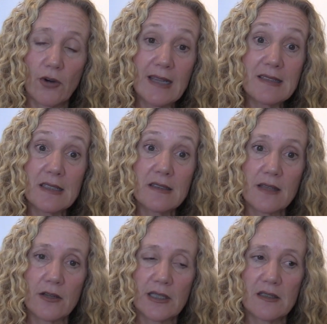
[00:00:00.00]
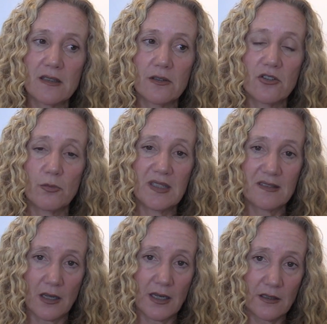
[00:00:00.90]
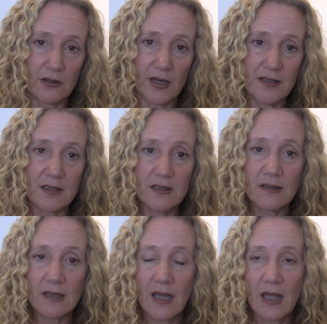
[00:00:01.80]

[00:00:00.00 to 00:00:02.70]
crises that are considered to be SADC crises.